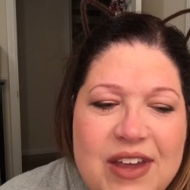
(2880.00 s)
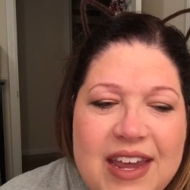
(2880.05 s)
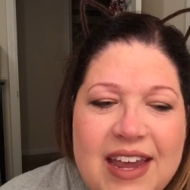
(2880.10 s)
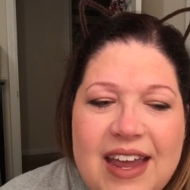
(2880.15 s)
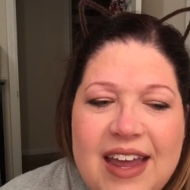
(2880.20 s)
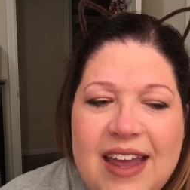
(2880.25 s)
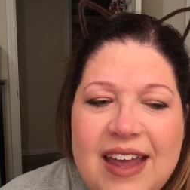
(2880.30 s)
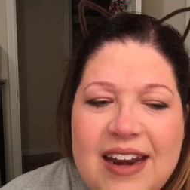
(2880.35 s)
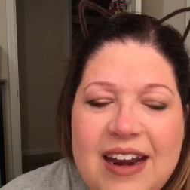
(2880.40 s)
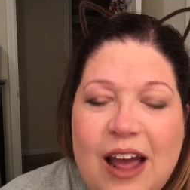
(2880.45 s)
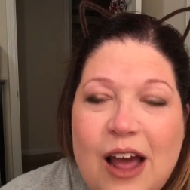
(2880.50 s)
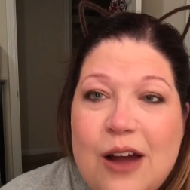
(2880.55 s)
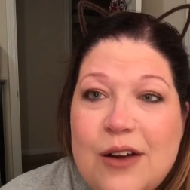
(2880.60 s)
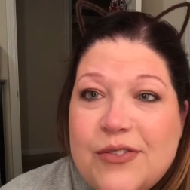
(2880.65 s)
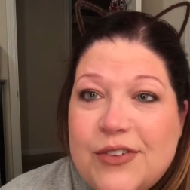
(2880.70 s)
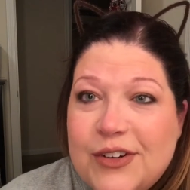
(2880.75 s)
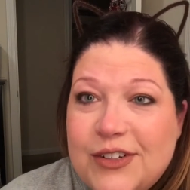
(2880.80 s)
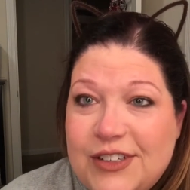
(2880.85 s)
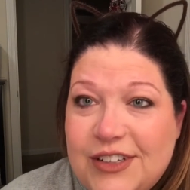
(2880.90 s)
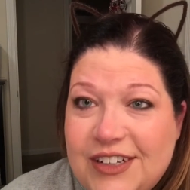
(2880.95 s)
can
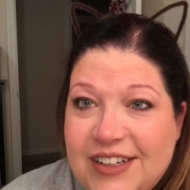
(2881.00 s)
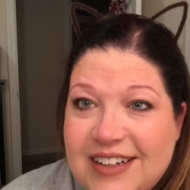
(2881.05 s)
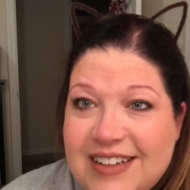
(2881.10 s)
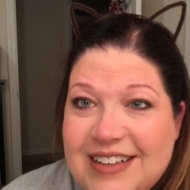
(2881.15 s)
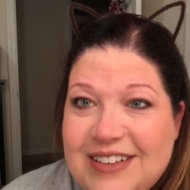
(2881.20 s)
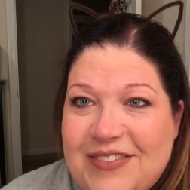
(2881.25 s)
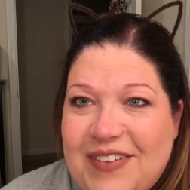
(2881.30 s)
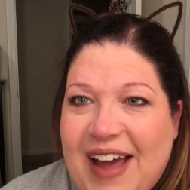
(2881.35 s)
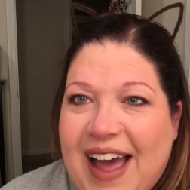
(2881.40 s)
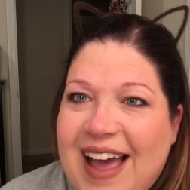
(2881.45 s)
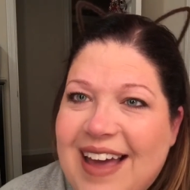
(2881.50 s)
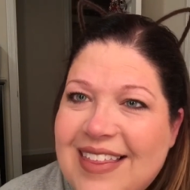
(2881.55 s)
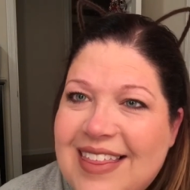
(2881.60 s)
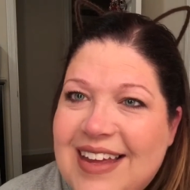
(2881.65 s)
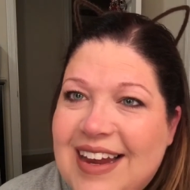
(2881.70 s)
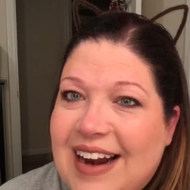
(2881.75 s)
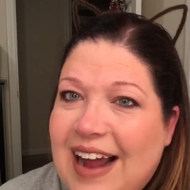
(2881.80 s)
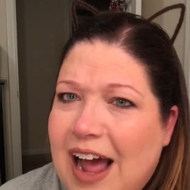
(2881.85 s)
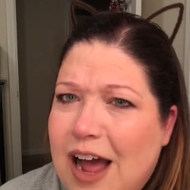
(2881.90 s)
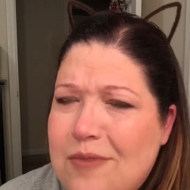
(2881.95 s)
overlook the fact
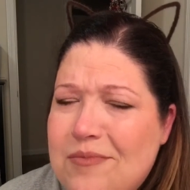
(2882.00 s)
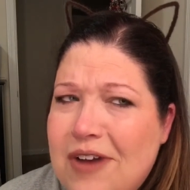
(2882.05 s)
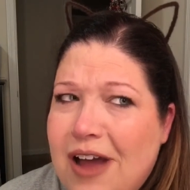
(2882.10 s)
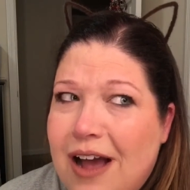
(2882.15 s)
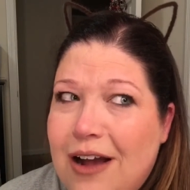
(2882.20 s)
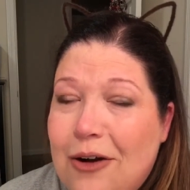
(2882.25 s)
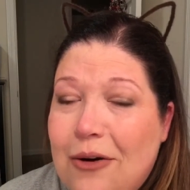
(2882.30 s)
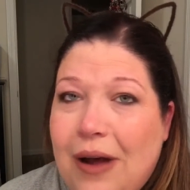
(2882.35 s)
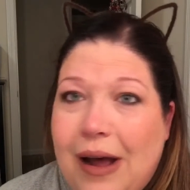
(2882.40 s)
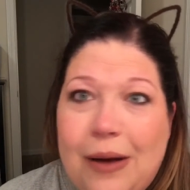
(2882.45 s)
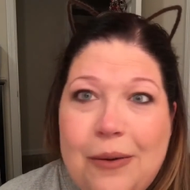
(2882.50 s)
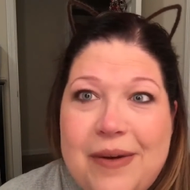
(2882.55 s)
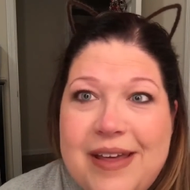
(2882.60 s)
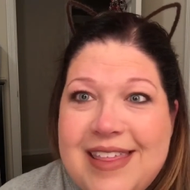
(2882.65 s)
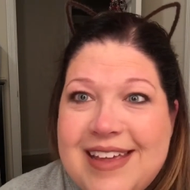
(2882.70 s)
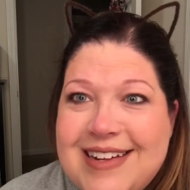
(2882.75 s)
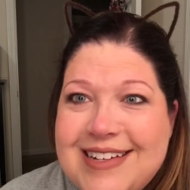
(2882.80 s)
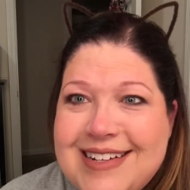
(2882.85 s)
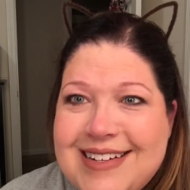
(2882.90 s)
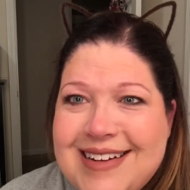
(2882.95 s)
that I'm not quite with
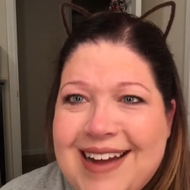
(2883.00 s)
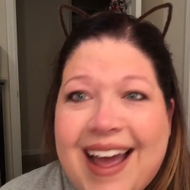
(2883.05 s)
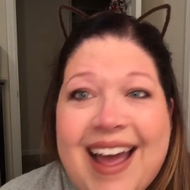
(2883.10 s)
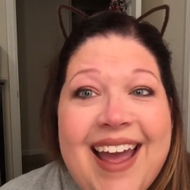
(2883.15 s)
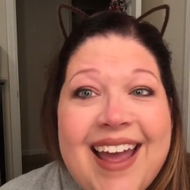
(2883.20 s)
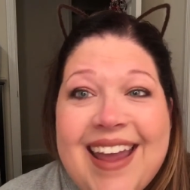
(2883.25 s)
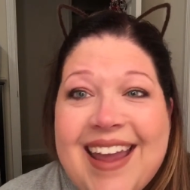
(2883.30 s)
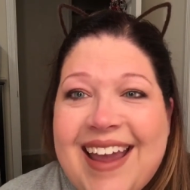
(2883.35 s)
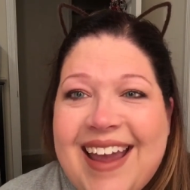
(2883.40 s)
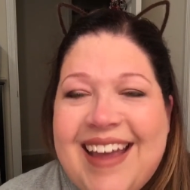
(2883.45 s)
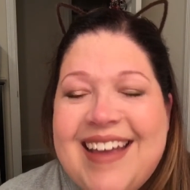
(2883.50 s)
it today,